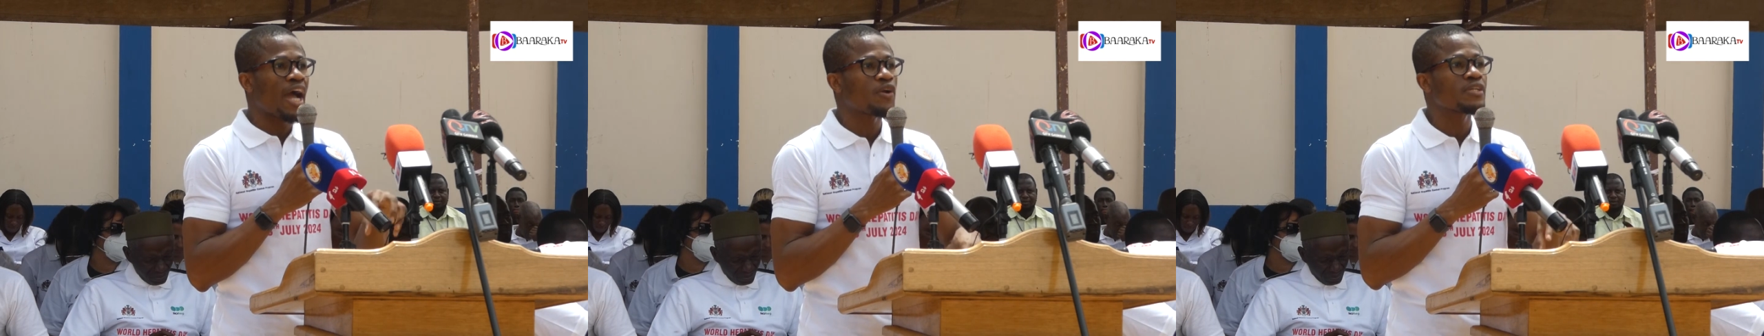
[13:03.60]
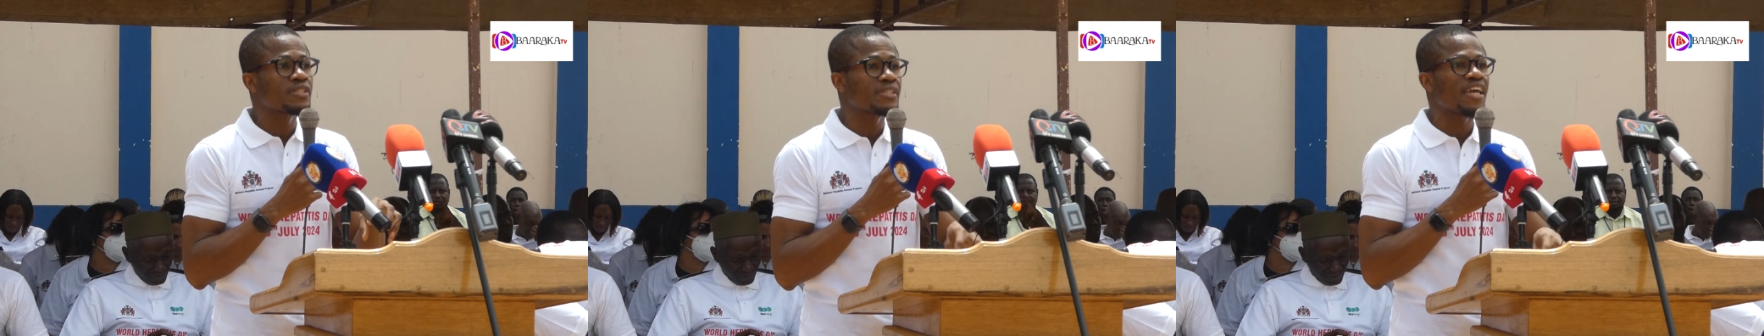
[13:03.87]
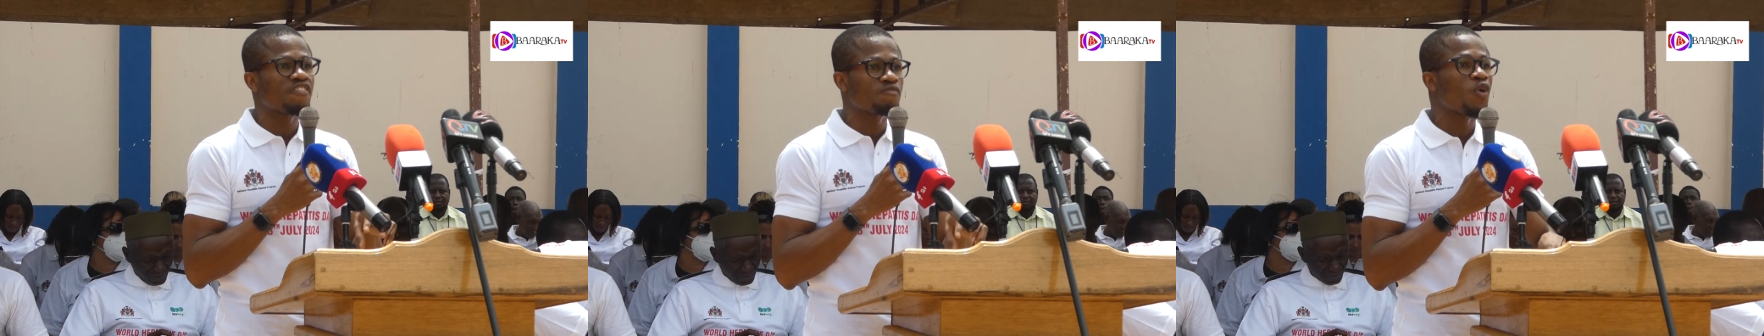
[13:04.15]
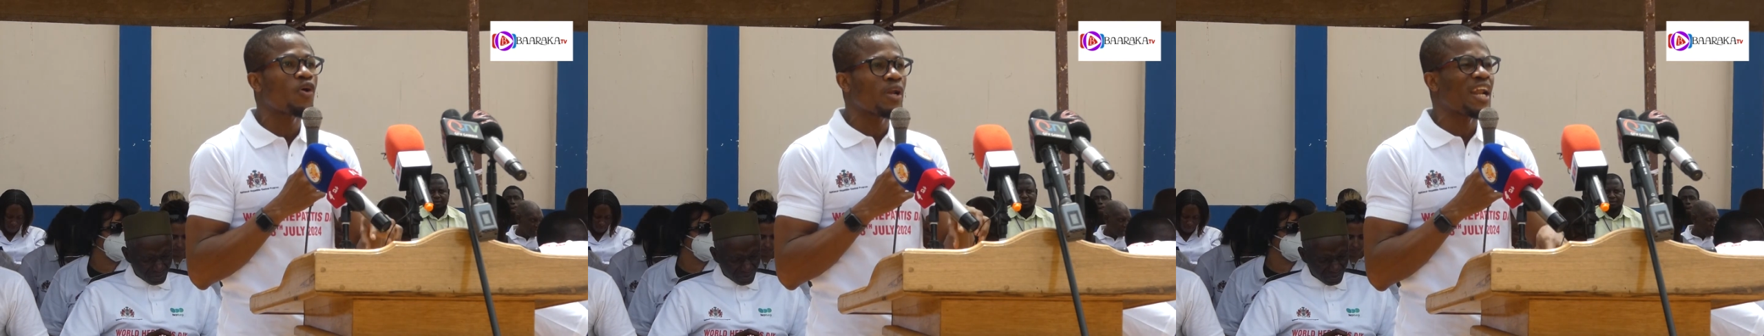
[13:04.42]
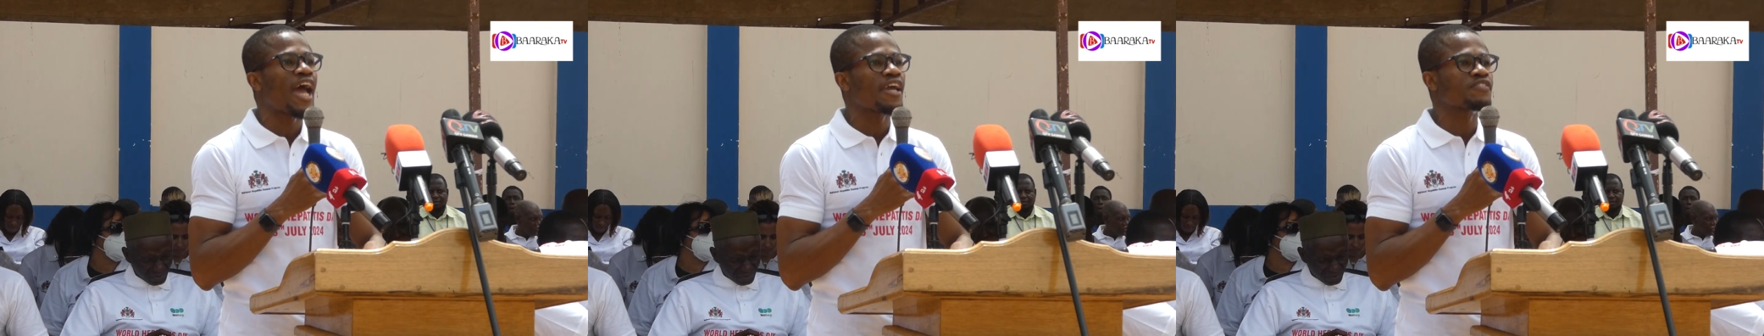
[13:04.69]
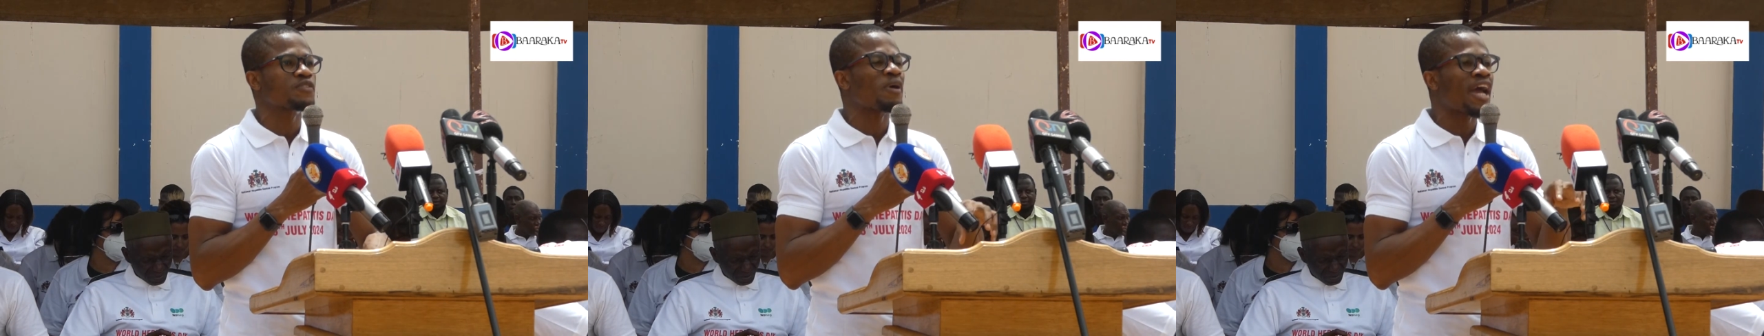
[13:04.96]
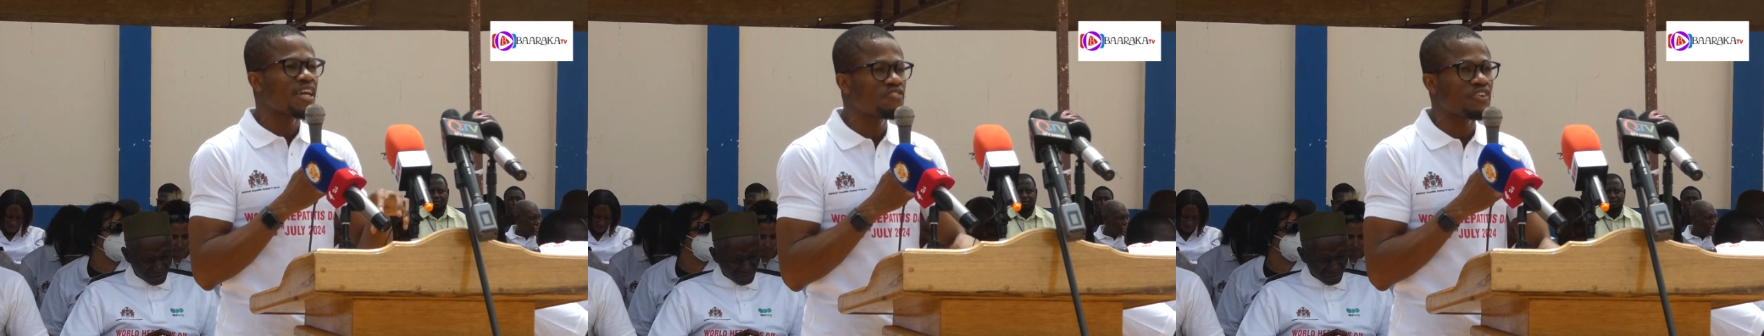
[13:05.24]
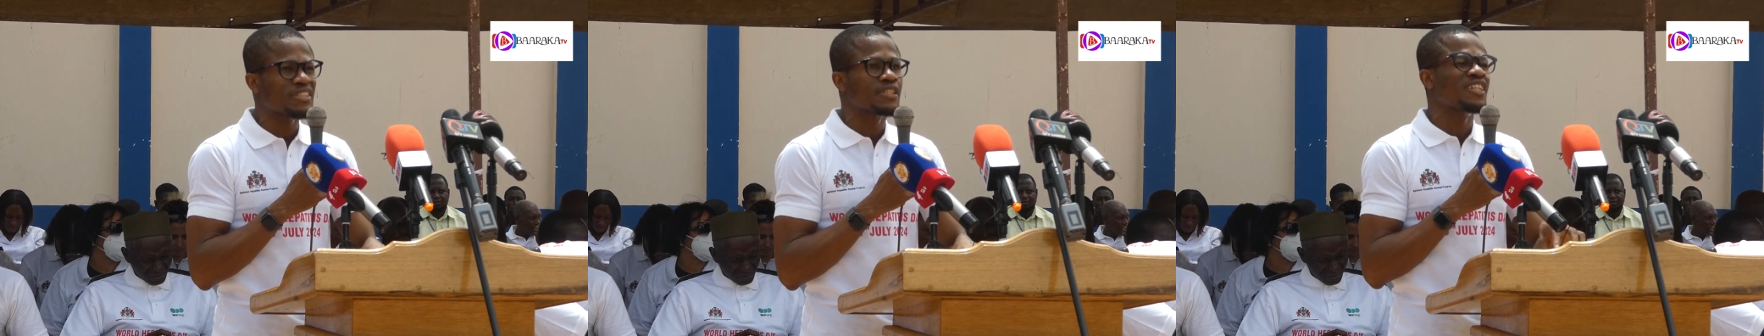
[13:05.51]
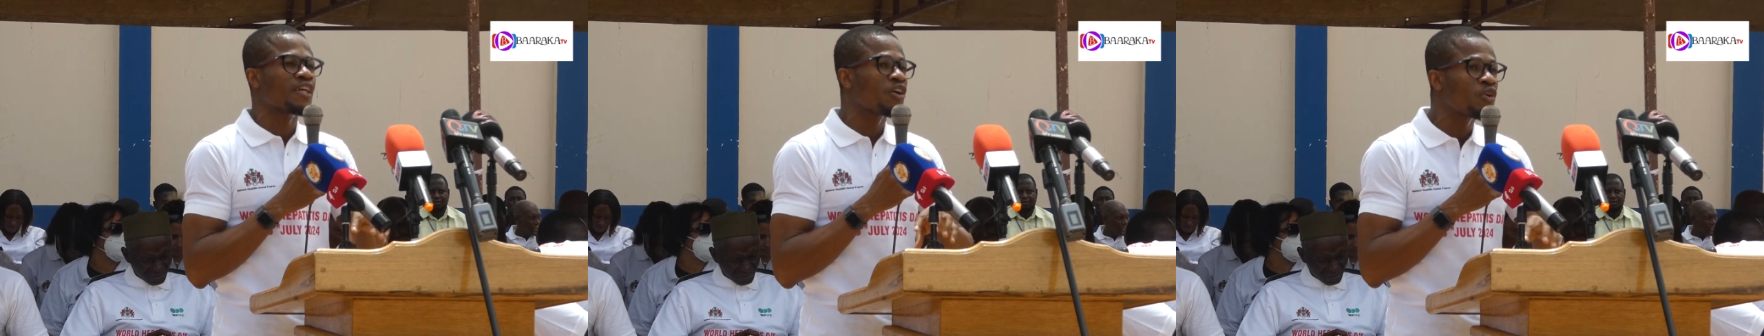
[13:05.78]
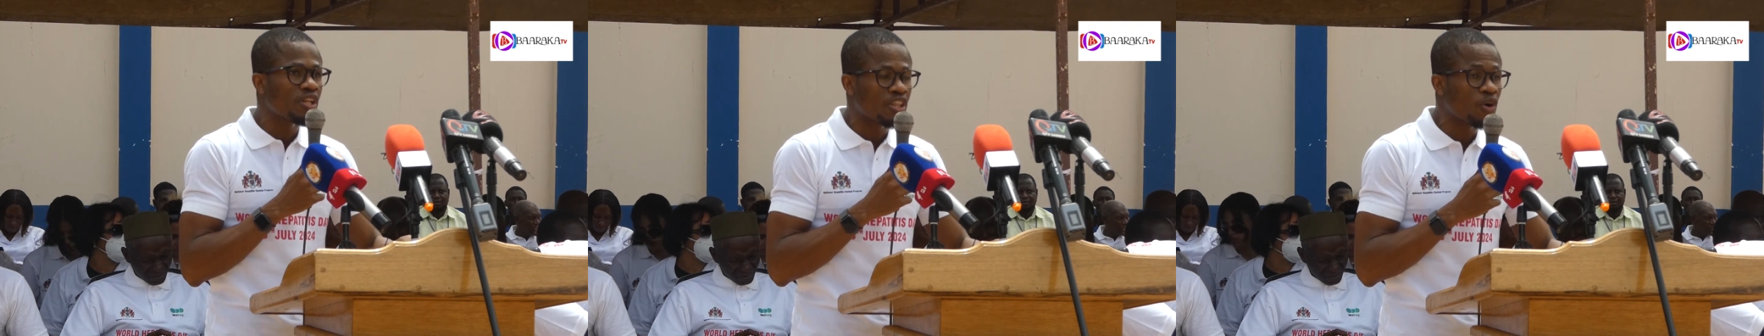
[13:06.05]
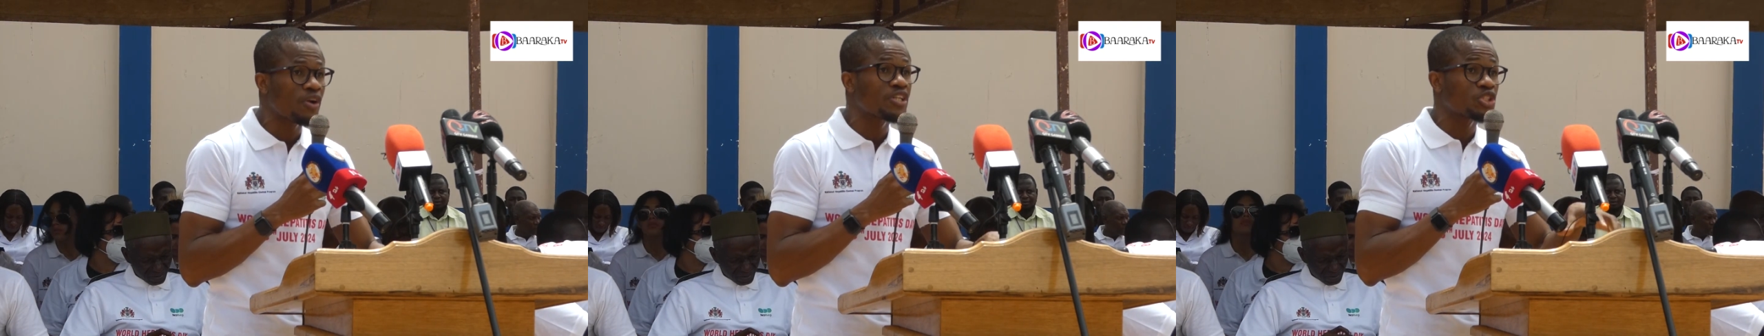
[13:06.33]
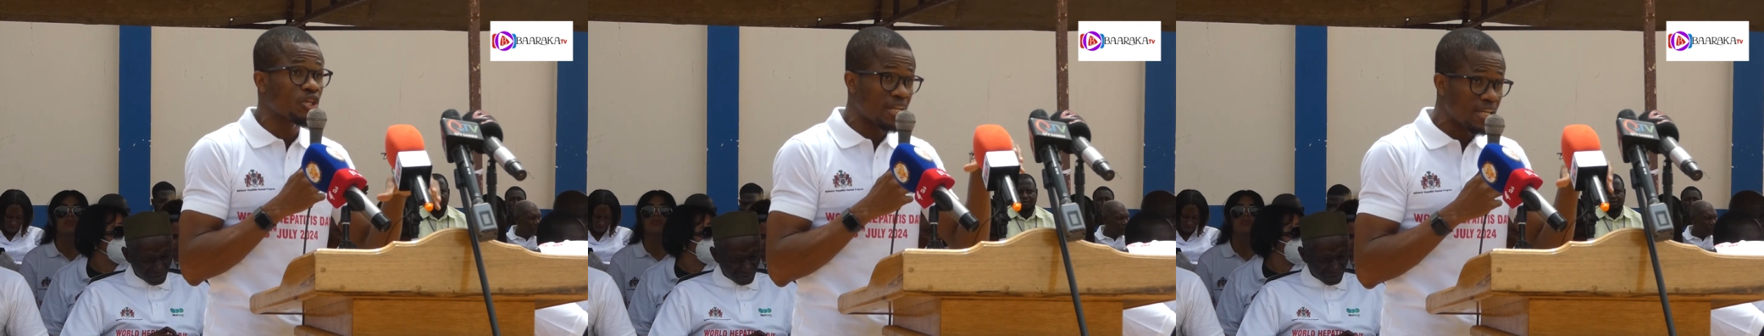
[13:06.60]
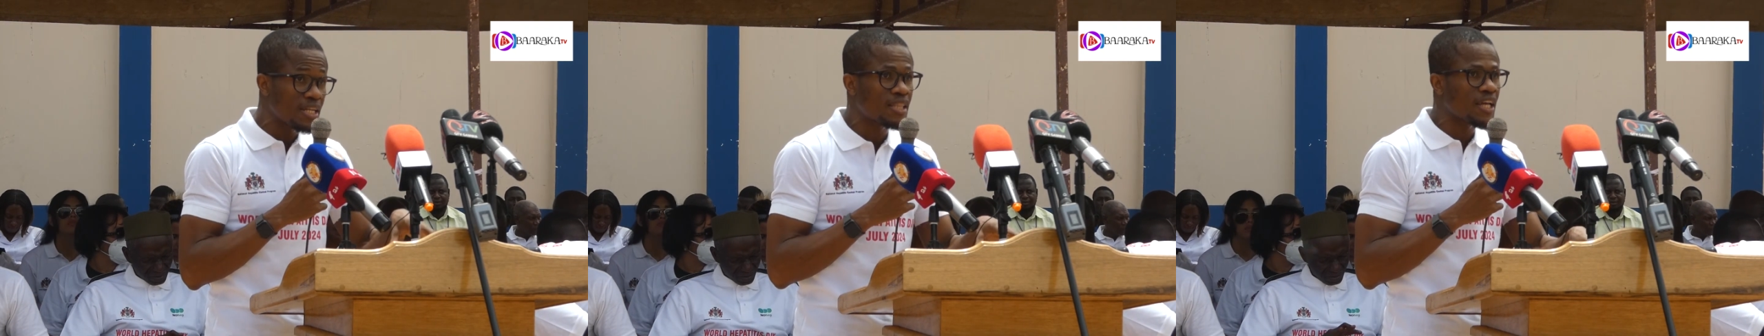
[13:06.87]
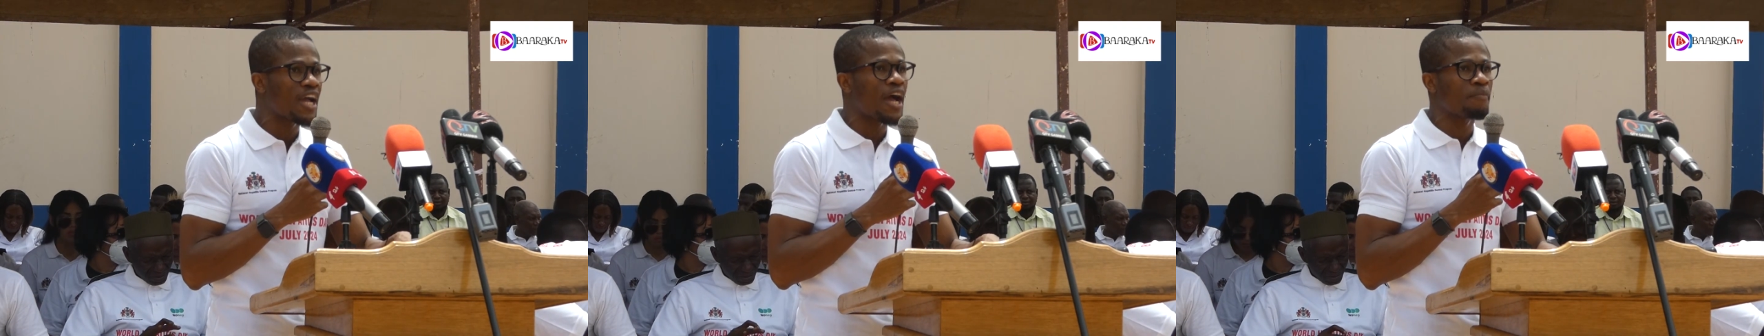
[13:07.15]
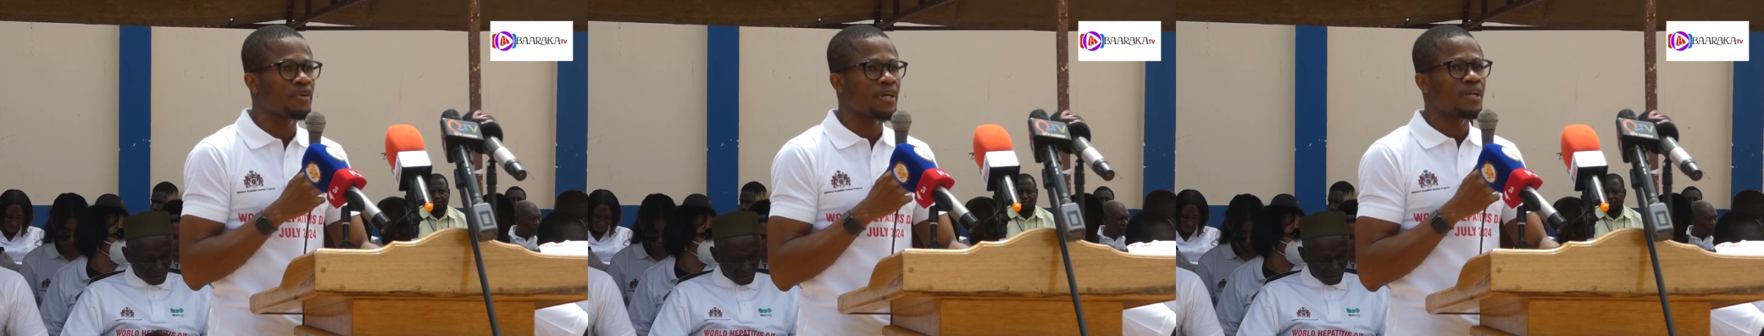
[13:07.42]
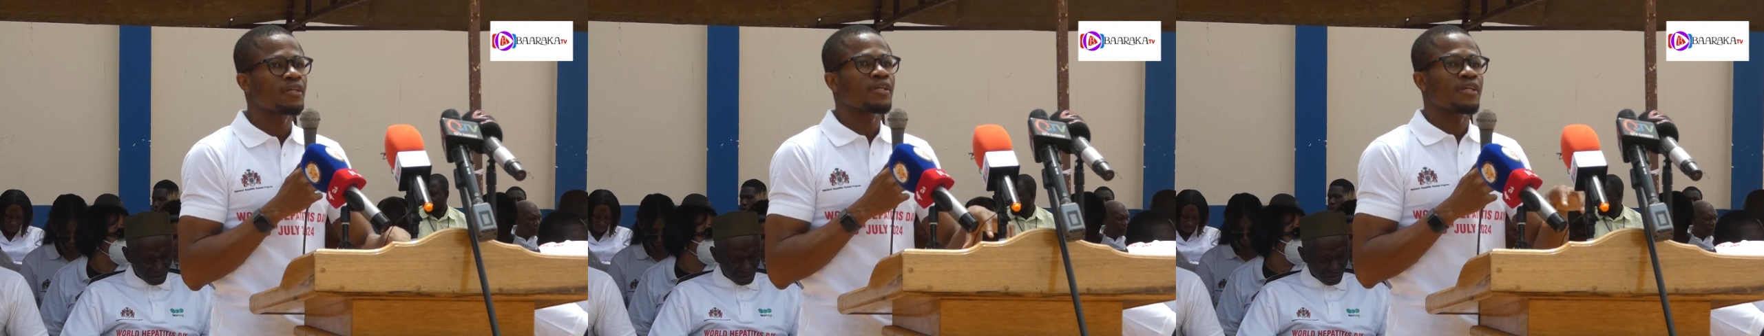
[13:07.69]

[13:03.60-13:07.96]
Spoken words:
cannot save more lives by investing in any other condition in the Gambia